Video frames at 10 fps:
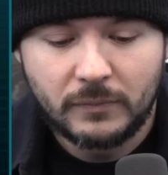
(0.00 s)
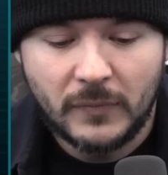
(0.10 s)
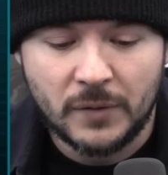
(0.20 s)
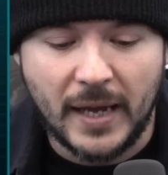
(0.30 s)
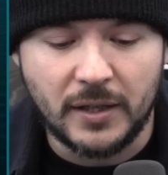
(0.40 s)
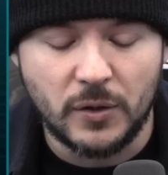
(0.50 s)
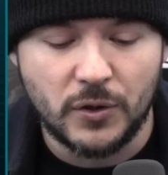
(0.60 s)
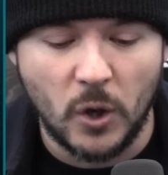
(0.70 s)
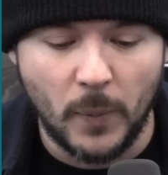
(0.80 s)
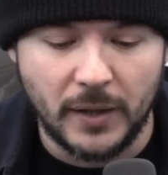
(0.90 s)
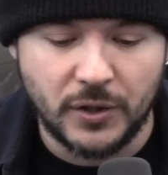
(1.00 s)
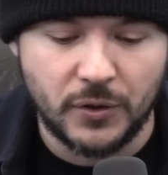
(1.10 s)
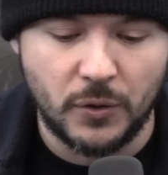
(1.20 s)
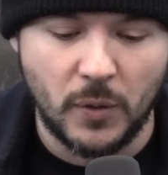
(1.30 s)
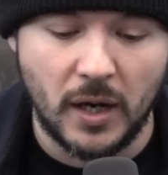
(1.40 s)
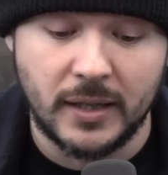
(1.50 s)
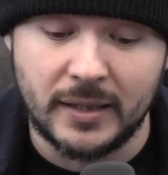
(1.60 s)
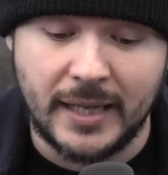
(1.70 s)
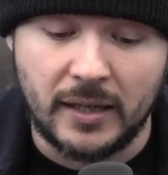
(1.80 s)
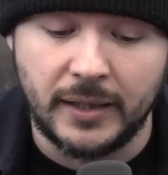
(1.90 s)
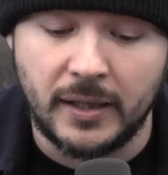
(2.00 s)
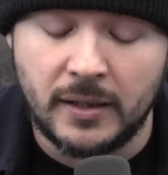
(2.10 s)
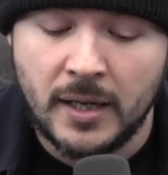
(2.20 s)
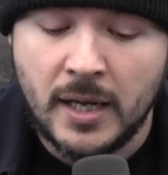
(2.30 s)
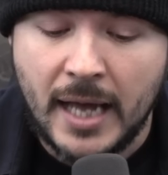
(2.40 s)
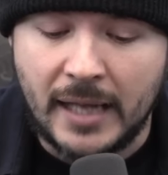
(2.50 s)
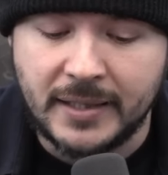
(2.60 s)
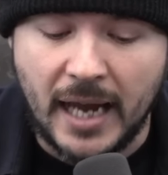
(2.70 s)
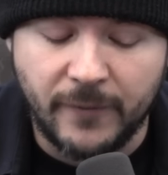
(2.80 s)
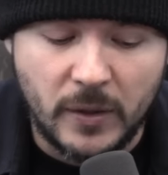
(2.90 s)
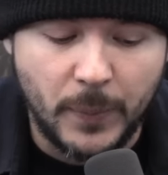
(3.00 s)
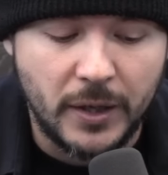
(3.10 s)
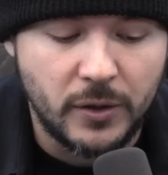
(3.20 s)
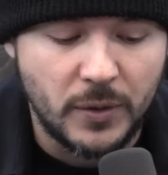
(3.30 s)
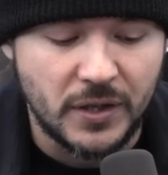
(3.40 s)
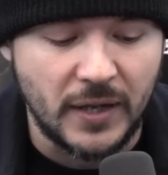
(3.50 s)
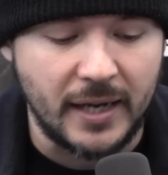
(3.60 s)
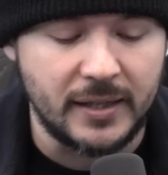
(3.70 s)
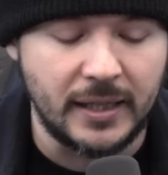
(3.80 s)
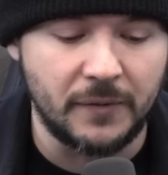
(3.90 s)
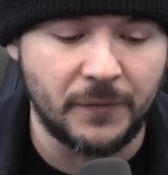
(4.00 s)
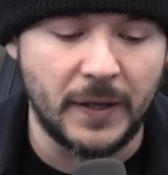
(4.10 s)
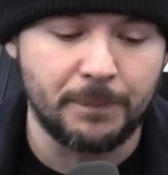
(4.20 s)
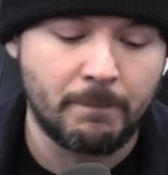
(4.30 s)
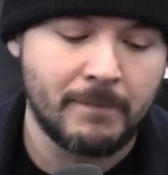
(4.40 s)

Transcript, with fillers: Thank you so much to uh, Kit Catalina and to everybody who's decided to get fit.